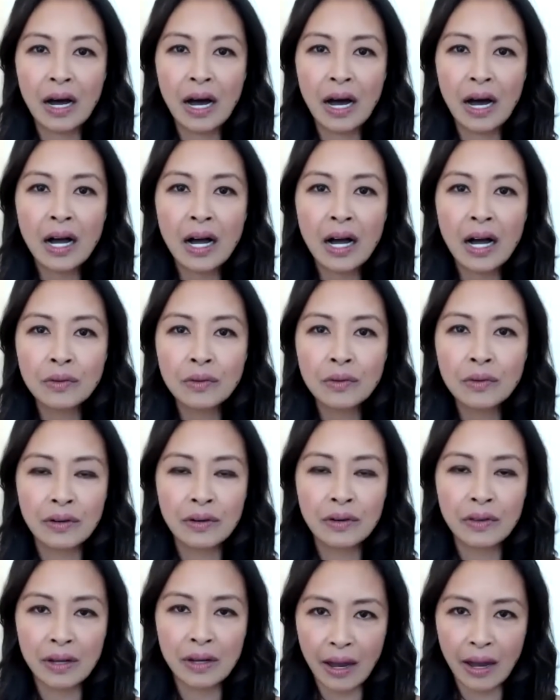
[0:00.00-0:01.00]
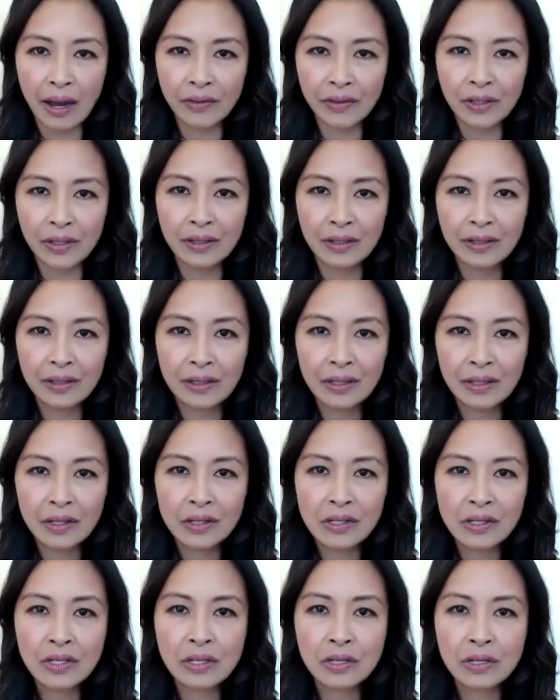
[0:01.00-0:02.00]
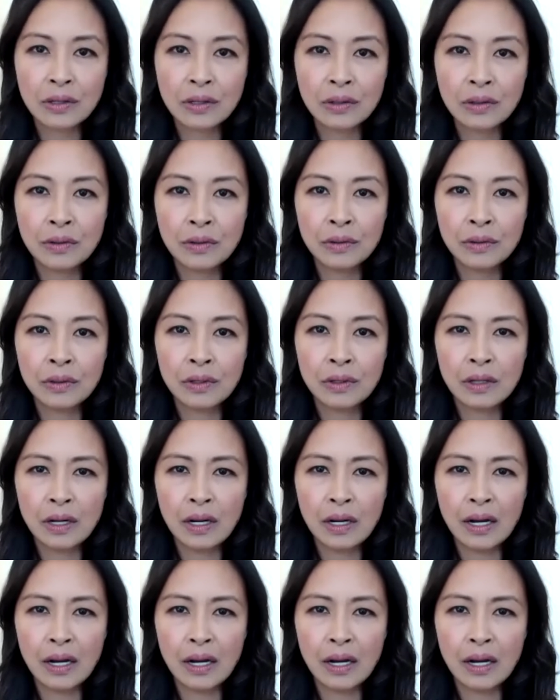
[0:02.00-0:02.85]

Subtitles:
hungrier than ever to